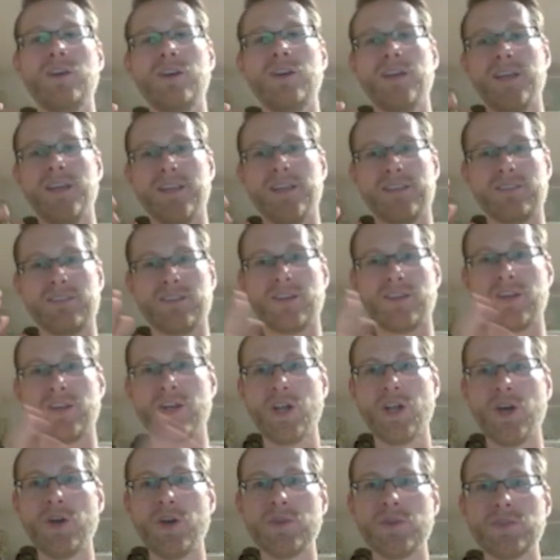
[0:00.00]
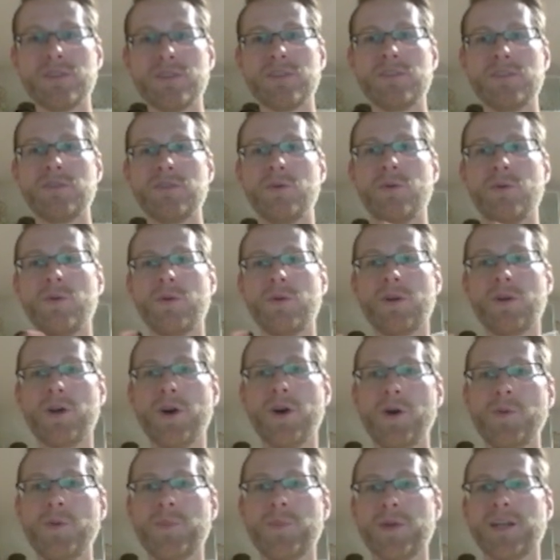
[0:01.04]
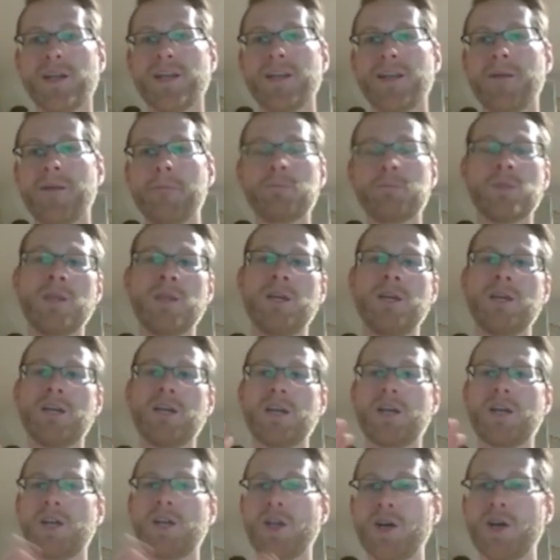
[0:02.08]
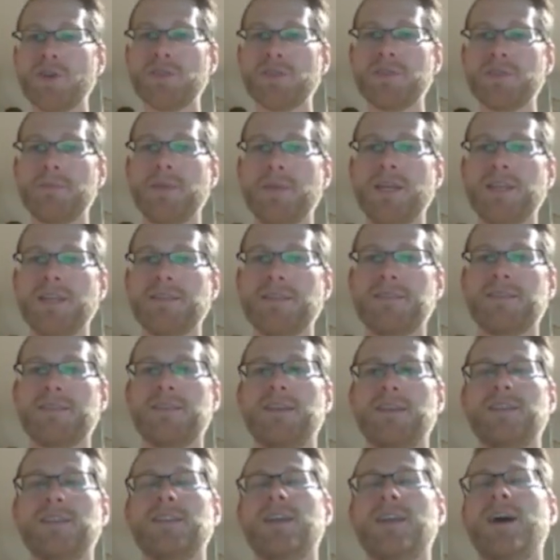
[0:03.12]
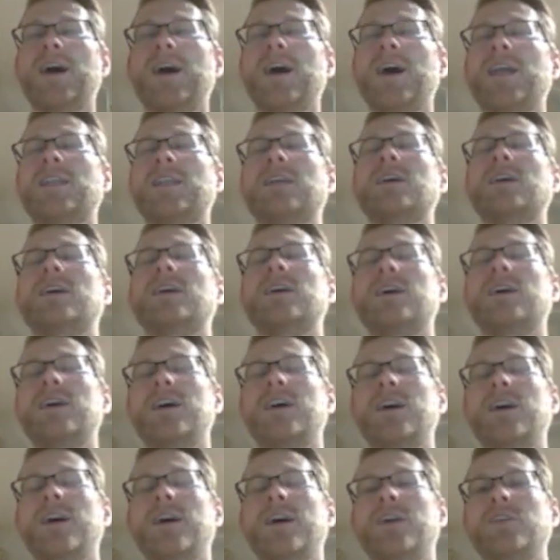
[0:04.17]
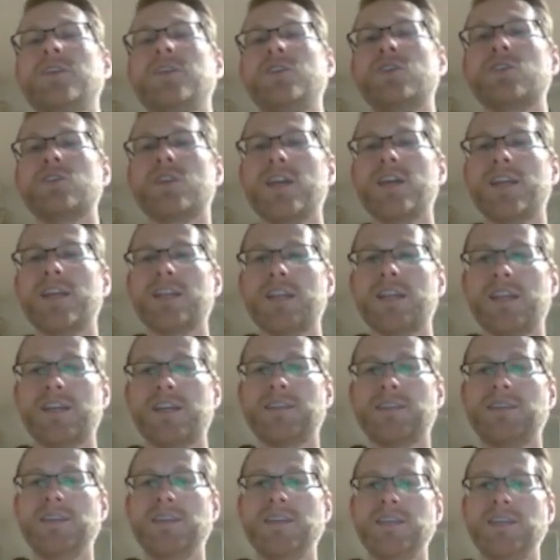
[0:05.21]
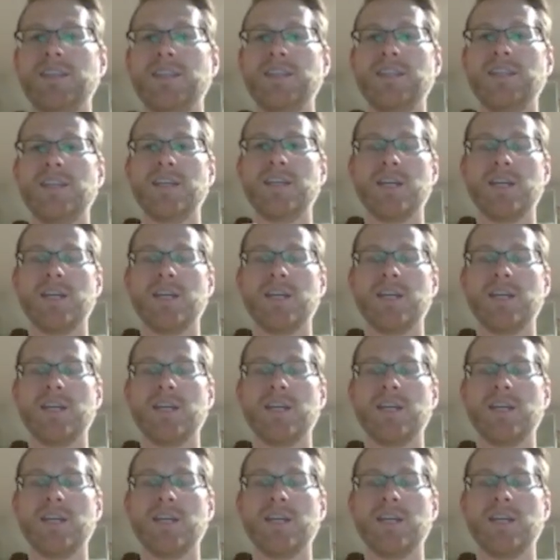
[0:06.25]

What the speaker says: It's closed or open. Closed means that you'll get like the